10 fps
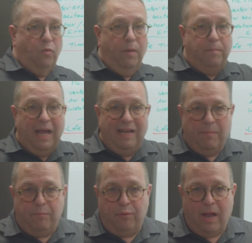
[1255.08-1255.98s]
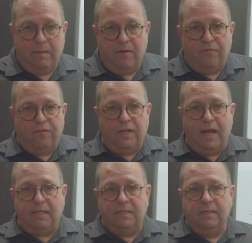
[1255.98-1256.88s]
So we apply the primer for
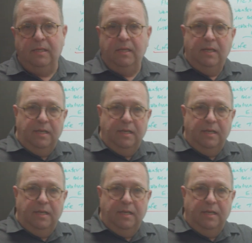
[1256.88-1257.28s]
that.